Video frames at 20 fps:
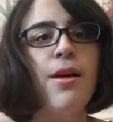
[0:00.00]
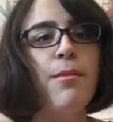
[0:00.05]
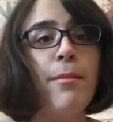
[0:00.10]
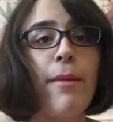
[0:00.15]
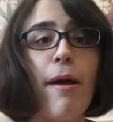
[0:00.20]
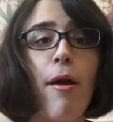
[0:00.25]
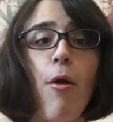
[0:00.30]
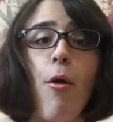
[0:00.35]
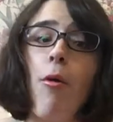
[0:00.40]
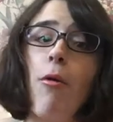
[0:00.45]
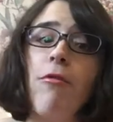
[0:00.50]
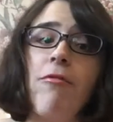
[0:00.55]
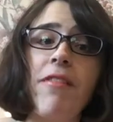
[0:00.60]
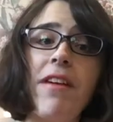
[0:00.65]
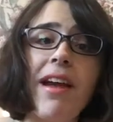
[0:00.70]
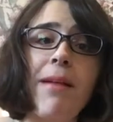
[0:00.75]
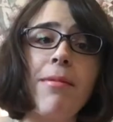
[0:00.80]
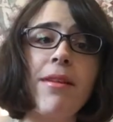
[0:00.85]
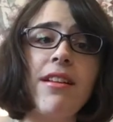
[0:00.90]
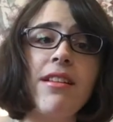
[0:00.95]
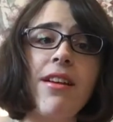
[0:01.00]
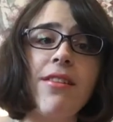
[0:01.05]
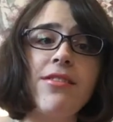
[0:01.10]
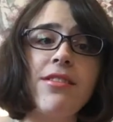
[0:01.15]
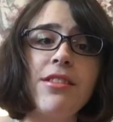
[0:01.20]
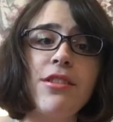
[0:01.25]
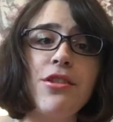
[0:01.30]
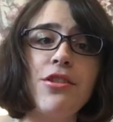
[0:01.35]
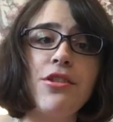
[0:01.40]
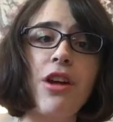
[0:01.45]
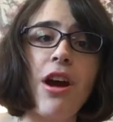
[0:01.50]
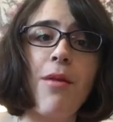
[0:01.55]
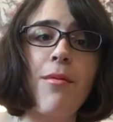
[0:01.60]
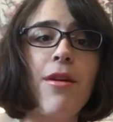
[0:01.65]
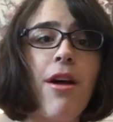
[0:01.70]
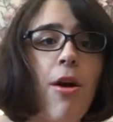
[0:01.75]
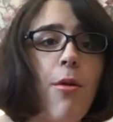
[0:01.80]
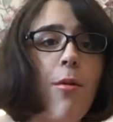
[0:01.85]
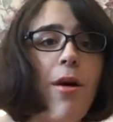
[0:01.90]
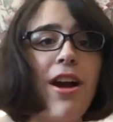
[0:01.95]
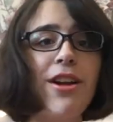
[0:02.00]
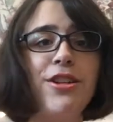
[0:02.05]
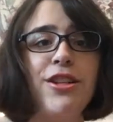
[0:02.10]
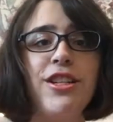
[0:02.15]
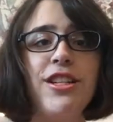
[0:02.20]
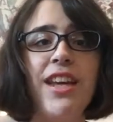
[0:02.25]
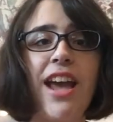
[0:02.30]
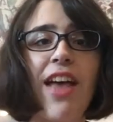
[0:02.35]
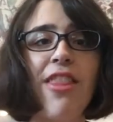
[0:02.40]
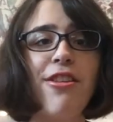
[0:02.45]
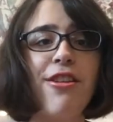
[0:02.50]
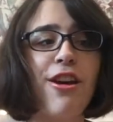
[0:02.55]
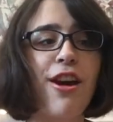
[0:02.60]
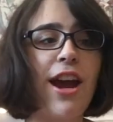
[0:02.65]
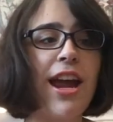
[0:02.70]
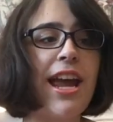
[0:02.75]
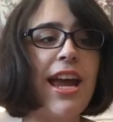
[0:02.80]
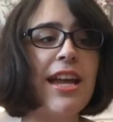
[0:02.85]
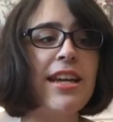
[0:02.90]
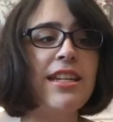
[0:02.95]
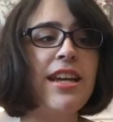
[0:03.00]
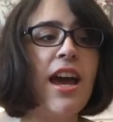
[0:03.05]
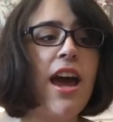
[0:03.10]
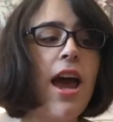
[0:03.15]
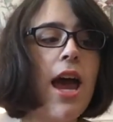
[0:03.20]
my whole family loves this show we all watch it together and